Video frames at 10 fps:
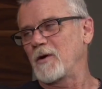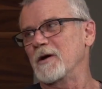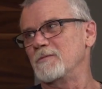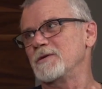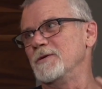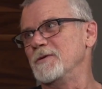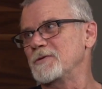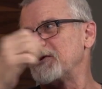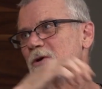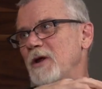comes
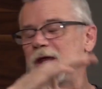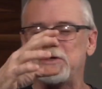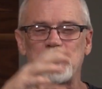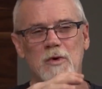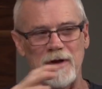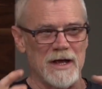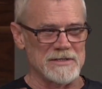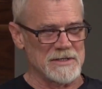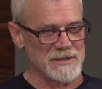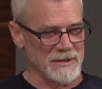loose, or each one
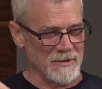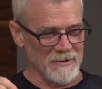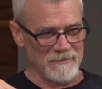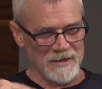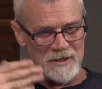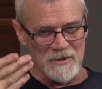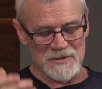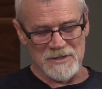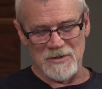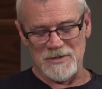has its little
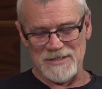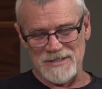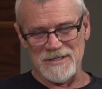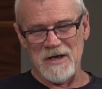idiosyncrasies.